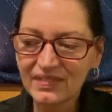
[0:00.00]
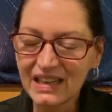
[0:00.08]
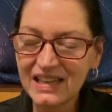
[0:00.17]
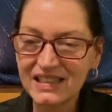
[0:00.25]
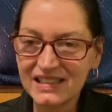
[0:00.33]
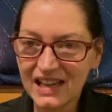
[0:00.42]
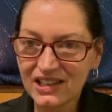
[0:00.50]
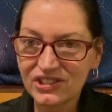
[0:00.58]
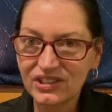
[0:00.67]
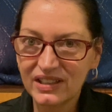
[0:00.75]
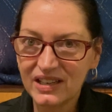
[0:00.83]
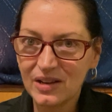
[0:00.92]
it's
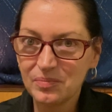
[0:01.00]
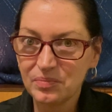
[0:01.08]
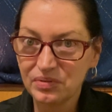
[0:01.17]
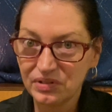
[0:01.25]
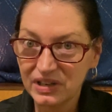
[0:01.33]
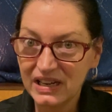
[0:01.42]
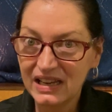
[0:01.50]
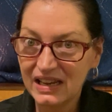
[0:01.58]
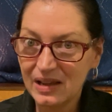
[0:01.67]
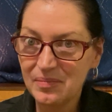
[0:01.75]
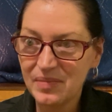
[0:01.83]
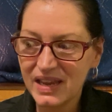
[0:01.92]
actually a pretty
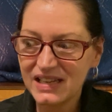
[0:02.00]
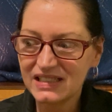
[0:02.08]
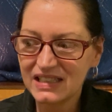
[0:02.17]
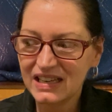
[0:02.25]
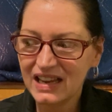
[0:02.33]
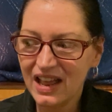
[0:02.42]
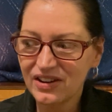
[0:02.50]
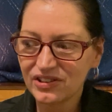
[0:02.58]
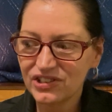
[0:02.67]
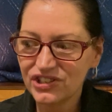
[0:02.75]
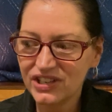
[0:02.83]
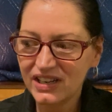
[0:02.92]
amazing
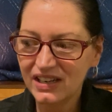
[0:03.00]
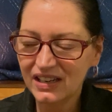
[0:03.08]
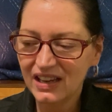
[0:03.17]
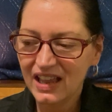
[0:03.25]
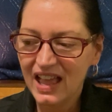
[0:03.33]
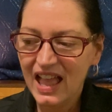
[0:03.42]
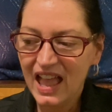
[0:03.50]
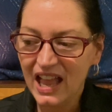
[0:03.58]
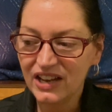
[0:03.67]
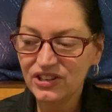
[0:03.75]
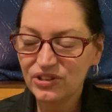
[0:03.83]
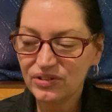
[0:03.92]
energy,
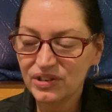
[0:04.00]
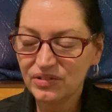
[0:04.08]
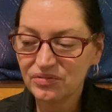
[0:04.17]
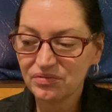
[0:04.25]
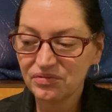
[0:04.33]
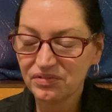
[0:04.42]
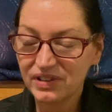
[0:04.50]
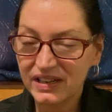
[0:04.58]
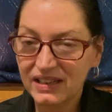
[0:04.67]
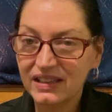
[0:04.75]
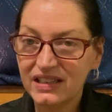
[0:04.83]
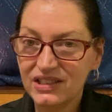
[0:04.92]
and you can
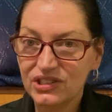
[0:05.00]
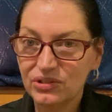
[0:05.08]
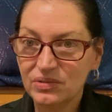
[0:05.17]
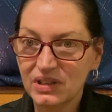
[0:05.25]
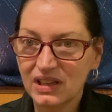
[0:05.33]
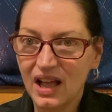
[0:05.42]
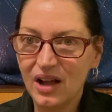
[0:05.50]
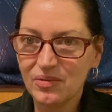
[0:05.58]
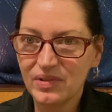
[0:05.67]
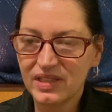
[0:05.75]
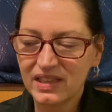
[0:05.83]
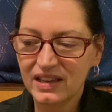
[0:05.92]
really do a lot
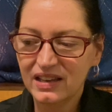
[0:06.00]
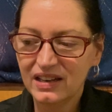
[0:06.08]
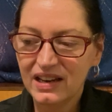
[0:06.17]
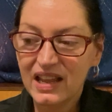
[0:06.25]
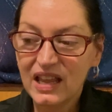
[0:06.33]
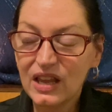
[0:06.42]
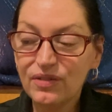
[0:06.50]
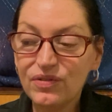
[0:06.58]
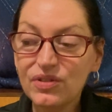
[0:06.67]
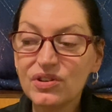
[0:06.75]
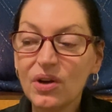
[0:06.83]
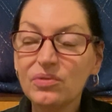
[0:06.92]
with it if
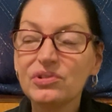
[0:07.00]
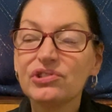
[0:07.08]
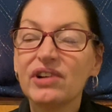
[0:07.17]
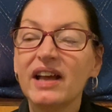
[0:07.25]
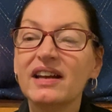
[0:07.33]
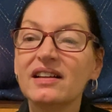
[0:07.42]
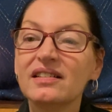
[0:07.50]
you don't try